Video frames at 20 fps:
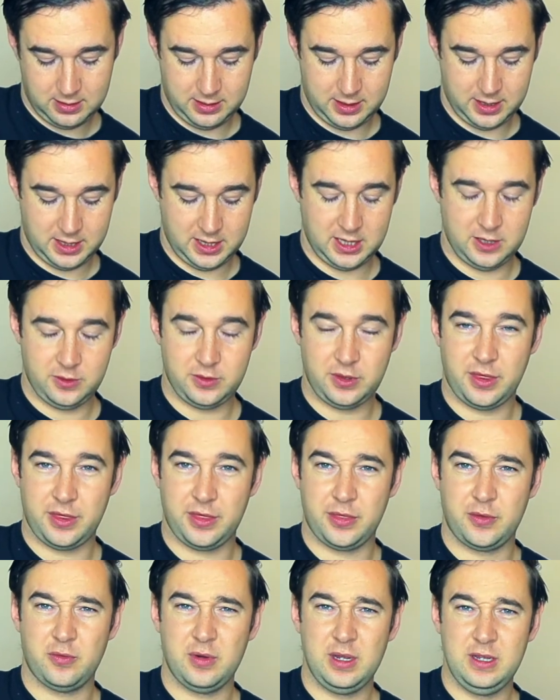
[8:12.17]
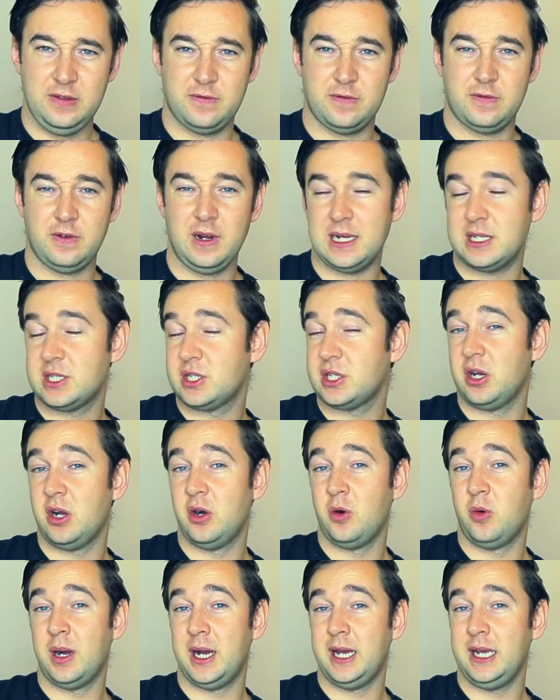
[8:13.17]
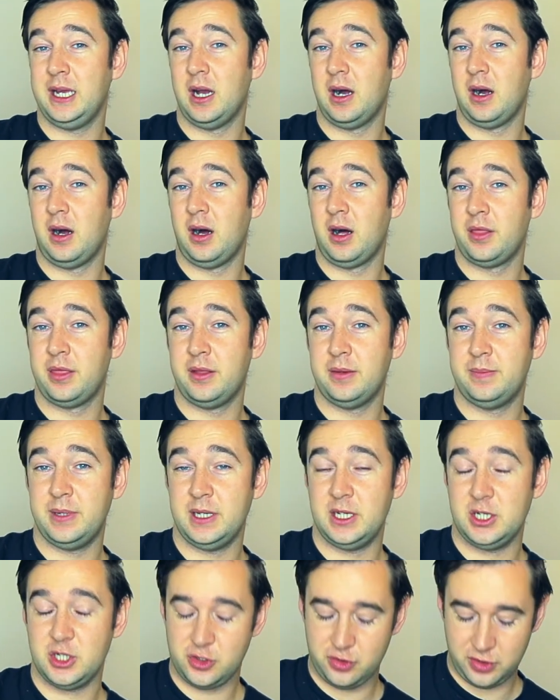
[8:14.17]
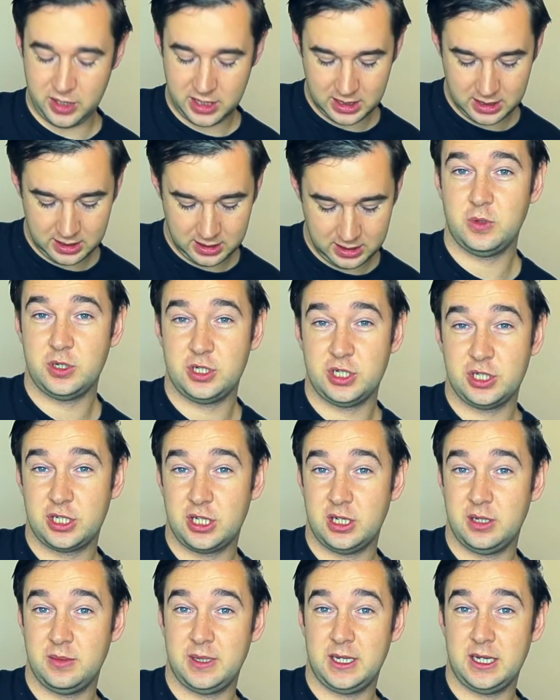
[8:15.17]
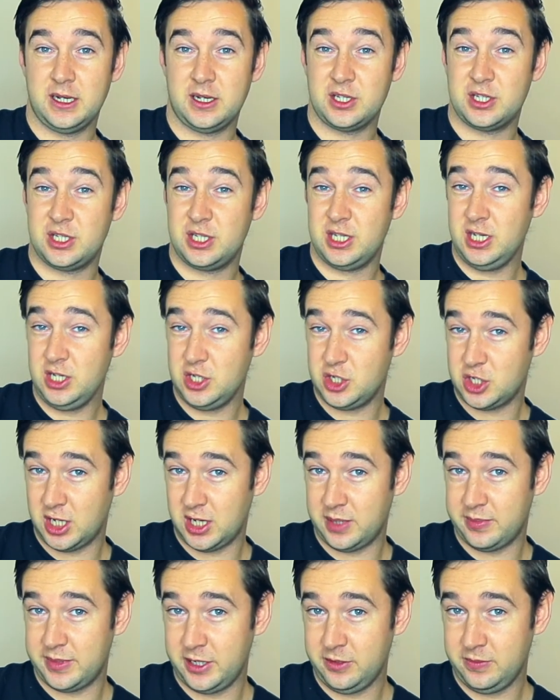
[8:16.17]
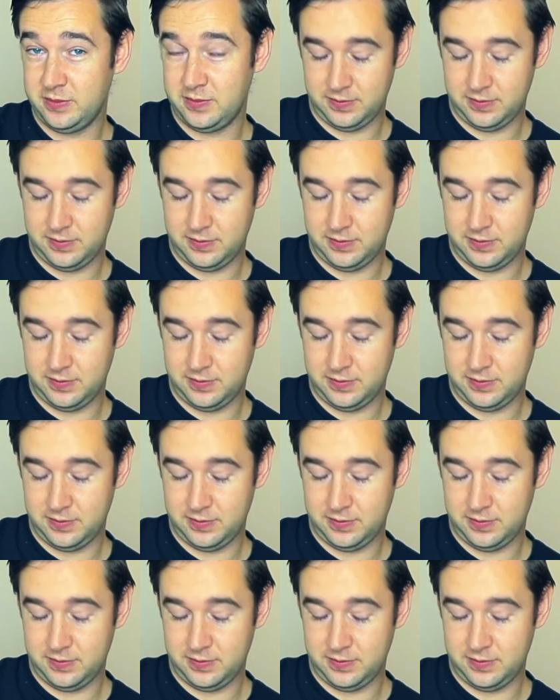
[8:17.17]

the note 3 frets away on the B string, which is going to be our C sharp note.